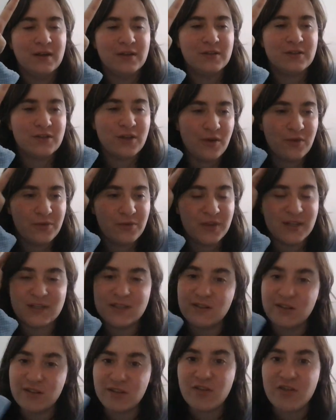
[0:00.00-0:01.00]
So
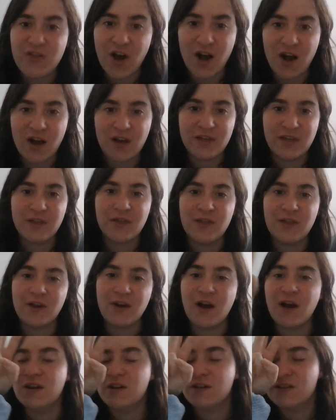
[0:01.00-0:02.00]
this is Thoth, the
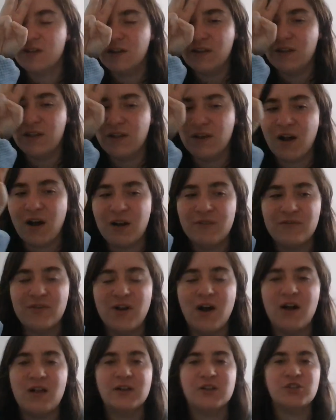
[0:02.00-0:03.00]
god of, the god of
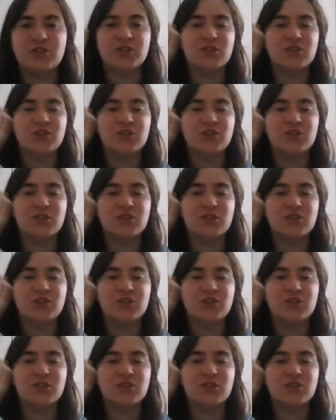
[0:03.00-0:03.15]
knowledge.